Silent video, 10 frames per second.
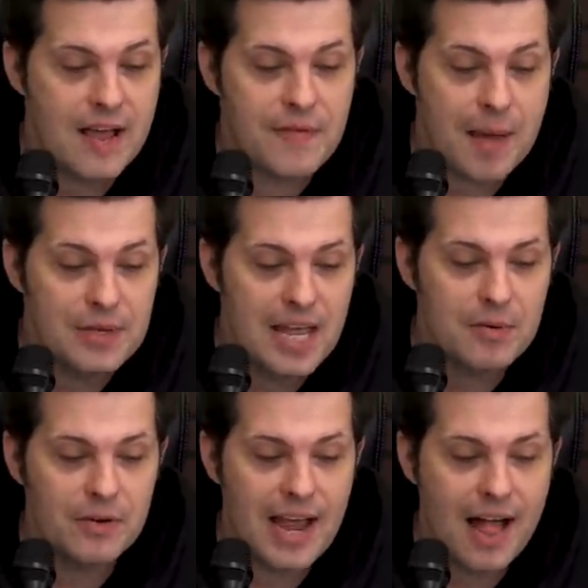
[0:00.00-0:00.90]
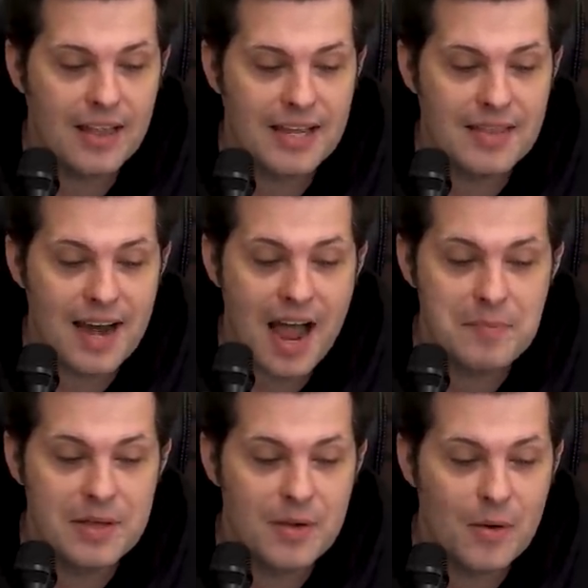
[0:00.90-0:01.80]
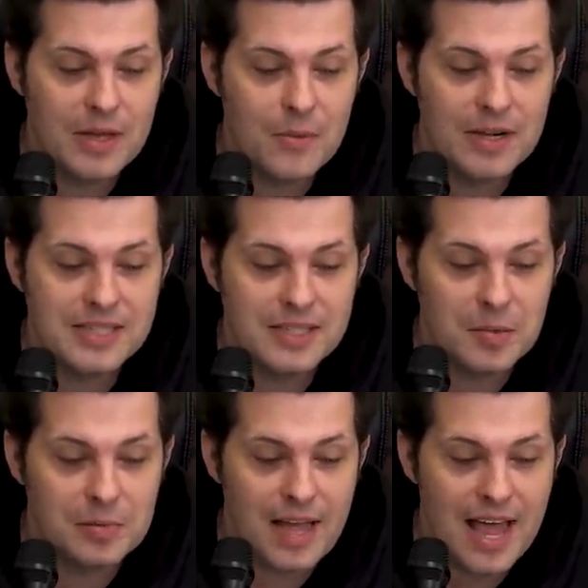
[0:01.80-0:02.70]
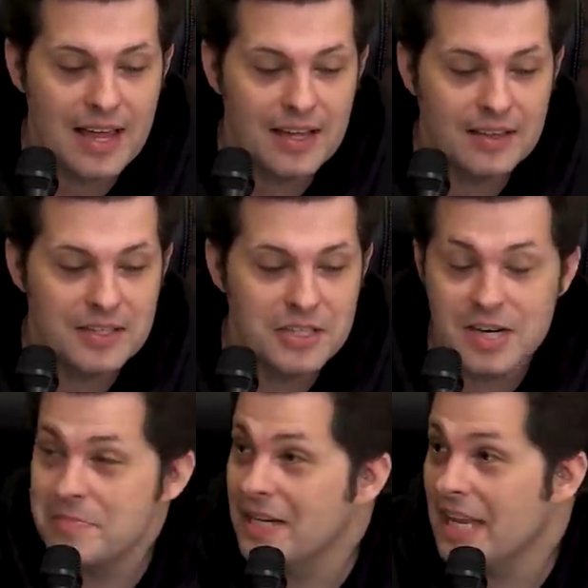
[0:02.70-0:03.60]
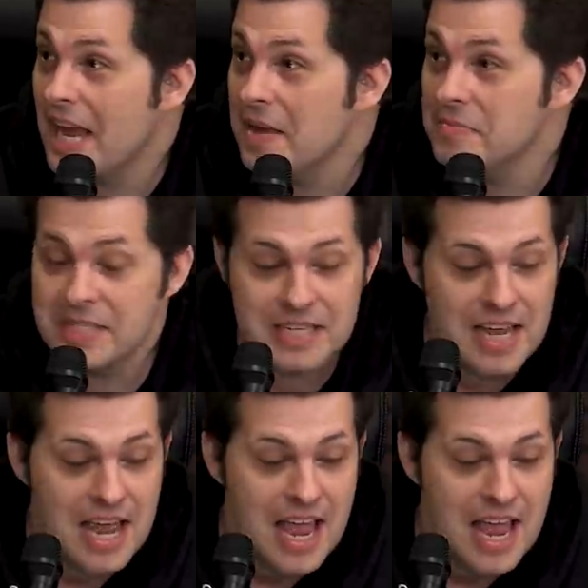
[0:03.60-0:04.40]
if that became a reality, then I'd be the only one still playing legitimate games,